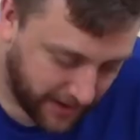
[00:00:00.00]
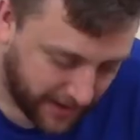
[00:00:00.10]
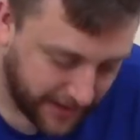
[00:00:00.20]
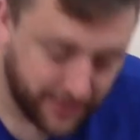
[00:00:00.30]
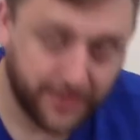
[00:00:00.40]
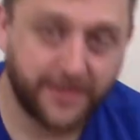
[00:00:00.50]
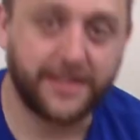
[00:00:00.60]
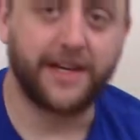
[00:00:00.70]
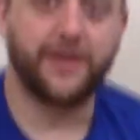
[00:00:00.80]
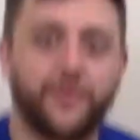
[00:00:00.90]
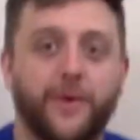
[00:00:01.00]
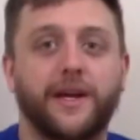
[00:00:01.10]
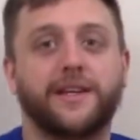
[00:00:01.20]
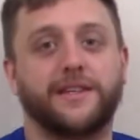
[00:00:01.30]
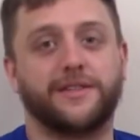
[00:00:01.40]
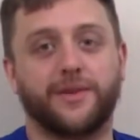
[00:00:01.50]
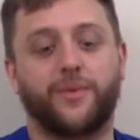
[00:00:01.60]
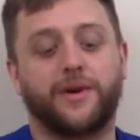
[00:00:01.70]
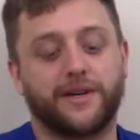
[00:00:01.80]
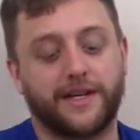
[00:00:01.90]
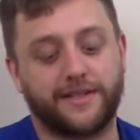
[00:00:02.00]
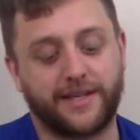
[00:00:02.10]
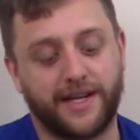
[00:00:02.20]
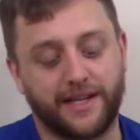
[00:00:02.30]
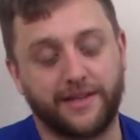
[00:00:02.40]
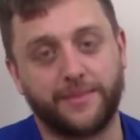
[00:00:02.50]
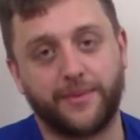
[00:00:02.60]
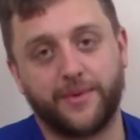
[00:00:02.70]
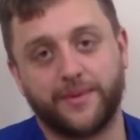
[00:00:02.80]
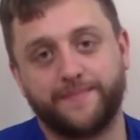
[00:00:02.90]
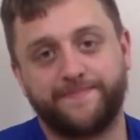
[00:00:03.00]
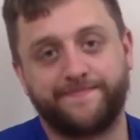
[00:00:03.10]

I guess we'll just sit here and wait until the water gets a little bit warm.